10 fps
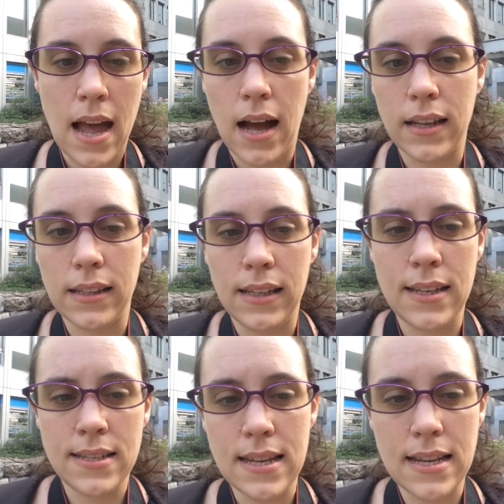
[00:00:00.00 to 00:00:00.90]
And
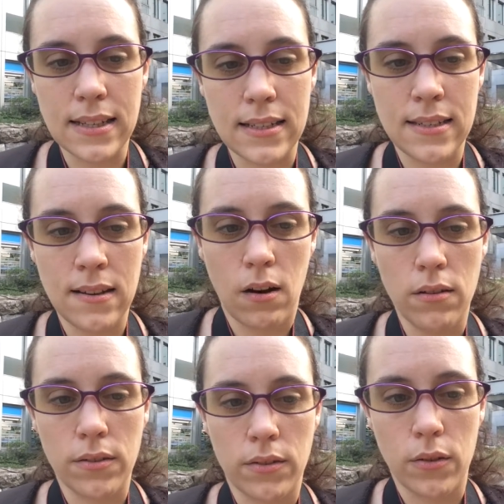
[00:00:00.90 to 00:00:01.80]
he said that he
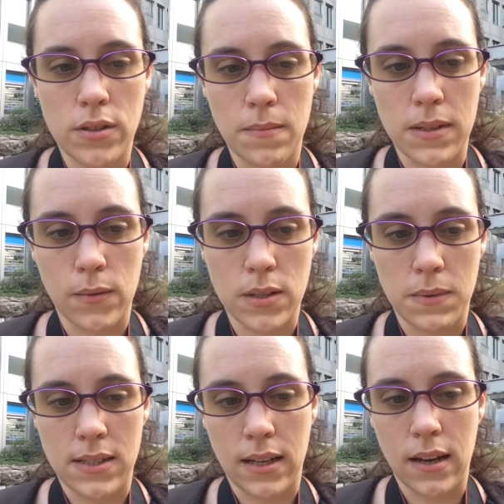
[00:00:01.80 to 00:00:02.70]
also thought something was
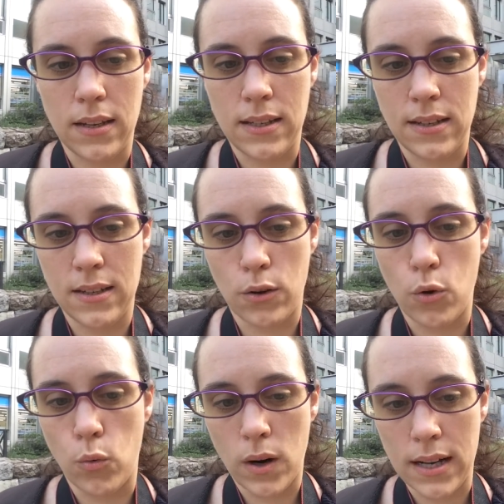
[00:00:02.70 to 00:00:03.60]
missing and he didn't
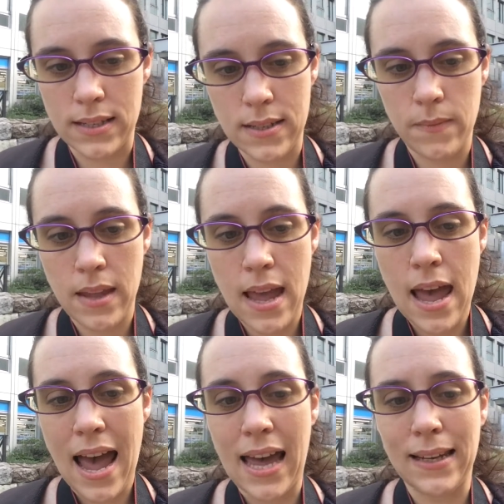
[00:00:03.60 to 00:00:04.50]
know what.
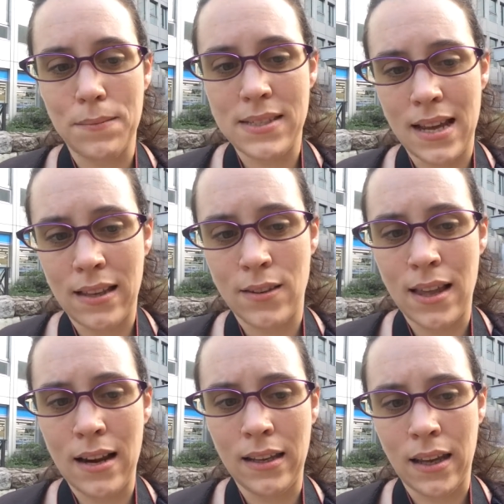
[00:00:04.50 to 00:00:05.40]
And I'm
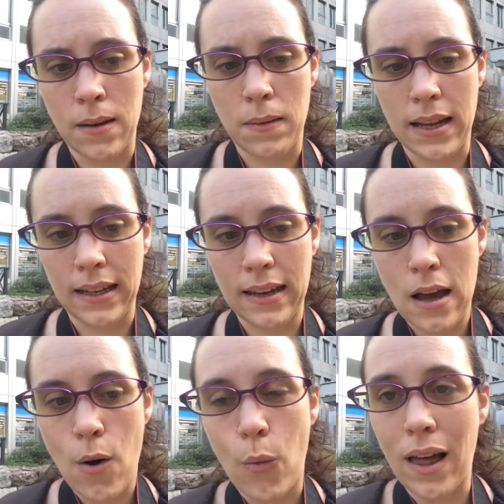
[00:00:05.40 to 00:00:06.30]
telling him like,
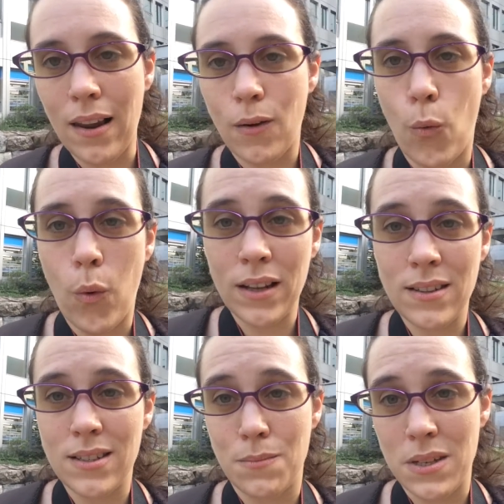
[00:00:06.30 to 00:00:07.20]
well, what
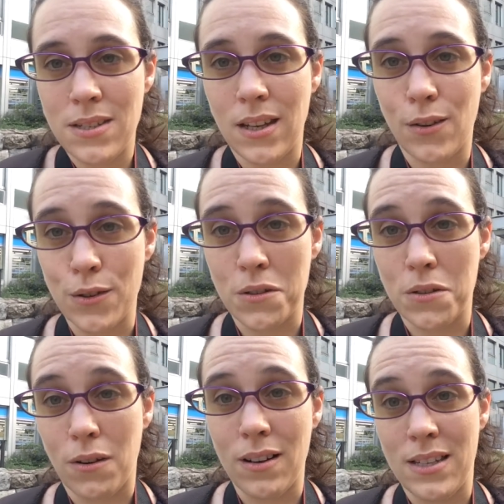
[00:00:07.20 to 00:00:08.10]
is missing on those
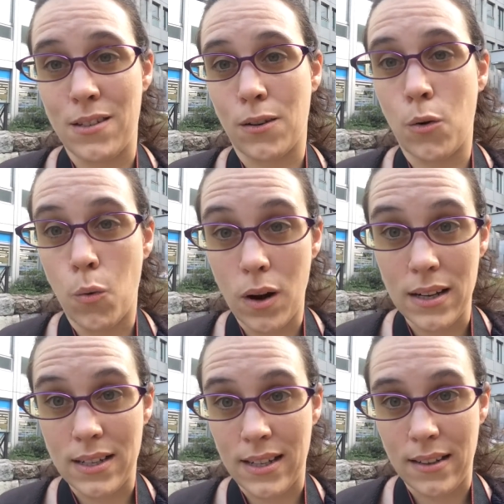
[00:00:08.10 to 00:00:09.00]
dolls is the
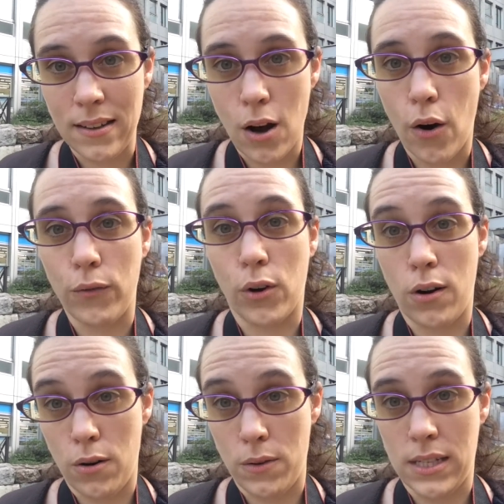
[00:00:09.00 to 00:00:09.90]
quality of the
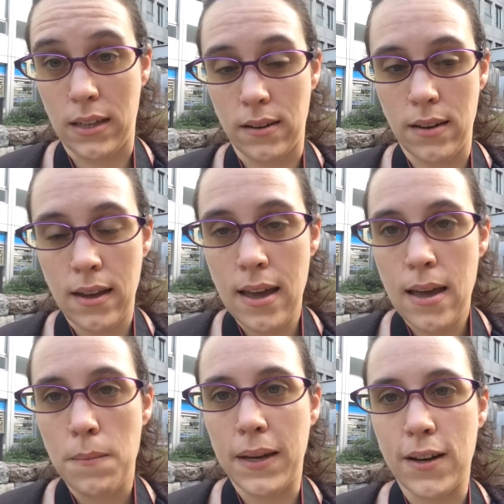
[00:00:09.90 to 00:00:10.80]
clothing.
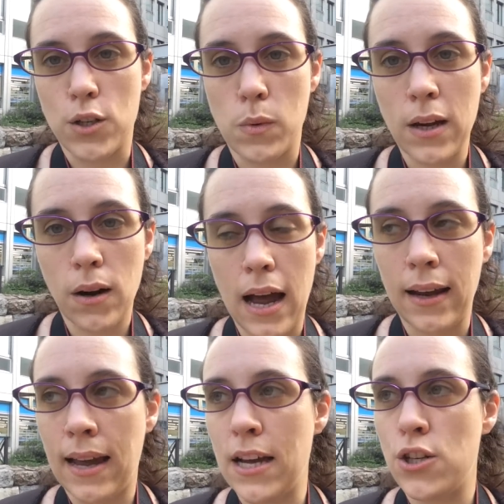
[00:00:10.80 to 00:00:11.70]
Because
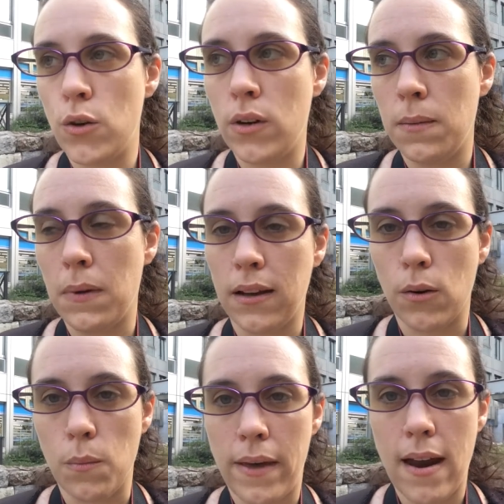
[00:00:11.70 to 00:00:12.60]
I showed him by
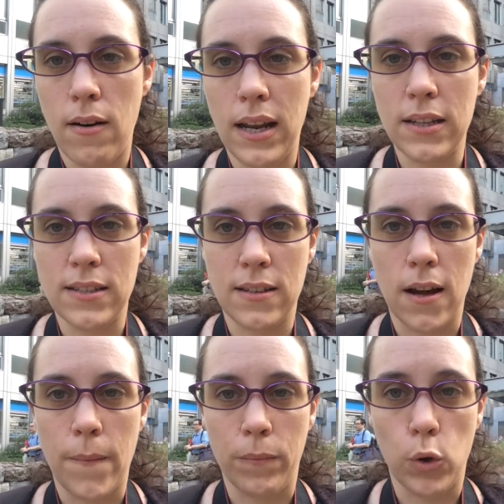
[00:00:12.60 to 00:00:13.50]
comparing
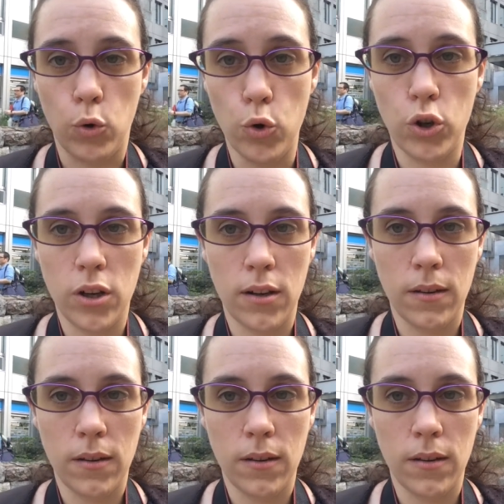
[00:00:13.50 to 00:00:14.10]
the Gook